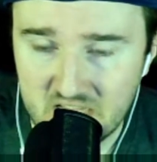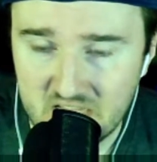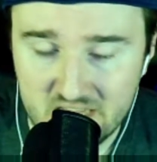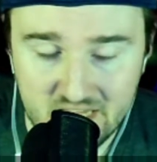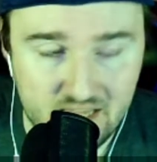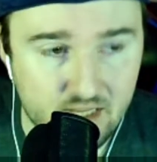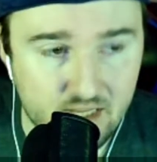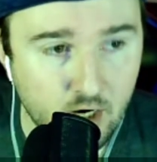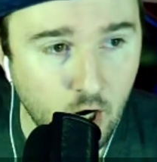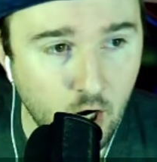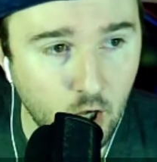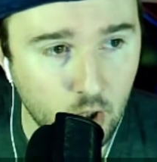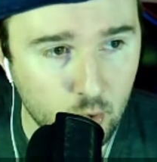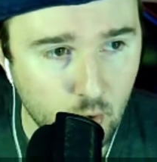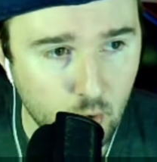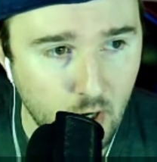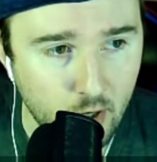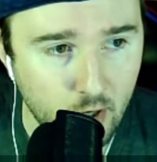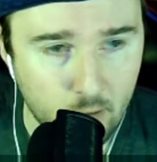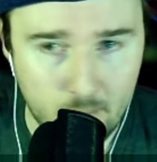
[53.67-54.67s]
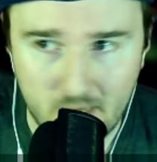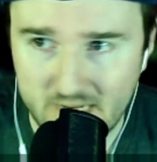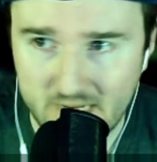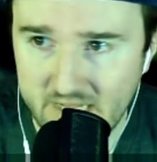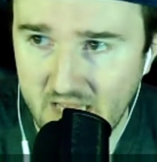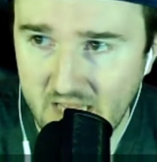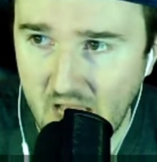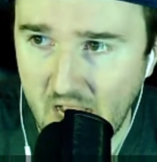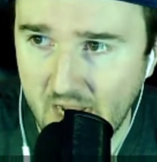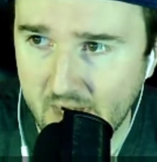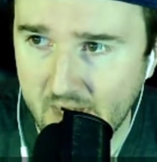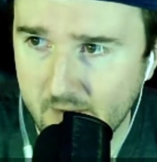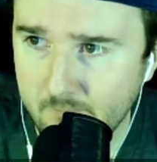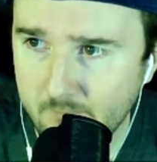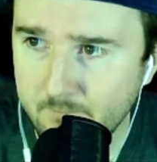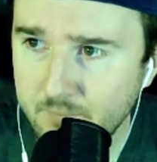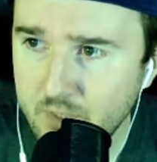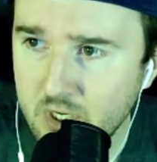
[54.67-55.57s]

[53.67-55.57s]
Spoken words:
then the Colorado money line.